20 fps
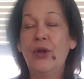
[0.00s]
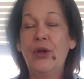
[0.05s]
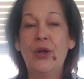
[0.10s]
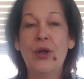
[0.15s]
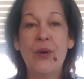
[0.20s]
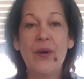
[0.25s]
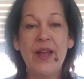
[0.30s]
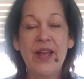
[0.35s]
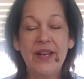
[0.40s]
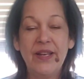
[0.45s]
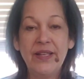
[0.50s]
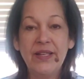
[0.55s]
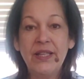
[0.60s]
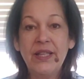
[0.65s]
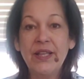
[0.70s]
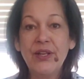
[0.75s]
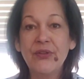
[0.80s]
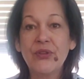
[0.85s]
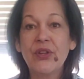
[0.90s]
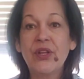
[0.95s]
Go ahead and
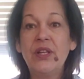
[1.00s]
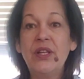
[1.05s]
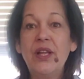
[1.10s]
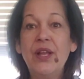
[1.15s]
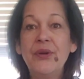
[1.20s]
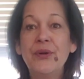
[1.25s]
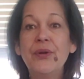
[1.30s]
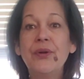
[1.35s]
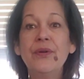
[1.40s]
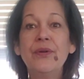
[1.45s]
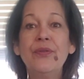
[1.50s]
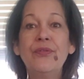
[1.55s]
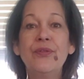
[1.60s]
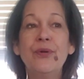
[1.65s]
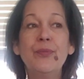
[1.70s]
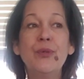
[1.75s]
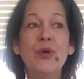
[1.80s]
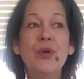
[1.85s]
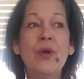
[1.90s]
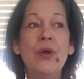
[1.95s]
clear the clutter
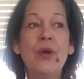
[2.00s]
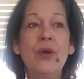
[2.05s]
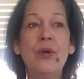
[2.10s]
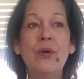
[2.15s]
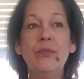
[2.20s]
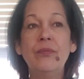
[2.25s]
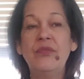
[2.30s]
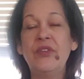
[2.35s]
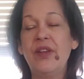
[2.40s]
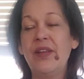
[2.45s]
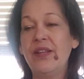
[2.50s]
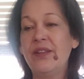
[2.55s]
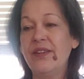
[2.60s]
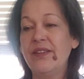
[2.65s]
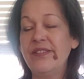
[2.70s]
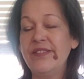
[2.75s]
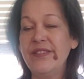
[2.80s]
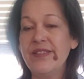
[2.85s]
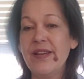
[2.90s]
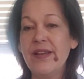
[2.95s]
from your home. Take
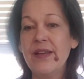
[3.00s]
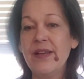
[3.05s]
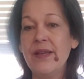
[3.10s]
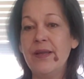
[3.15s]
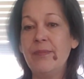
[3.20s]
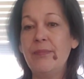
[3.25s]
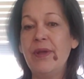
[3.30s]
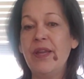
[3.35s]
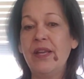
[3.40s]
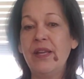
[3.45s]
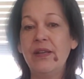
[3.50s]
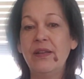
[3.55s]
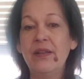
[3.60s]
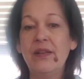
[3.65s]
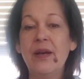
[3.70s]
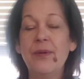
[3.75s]
this time, make it an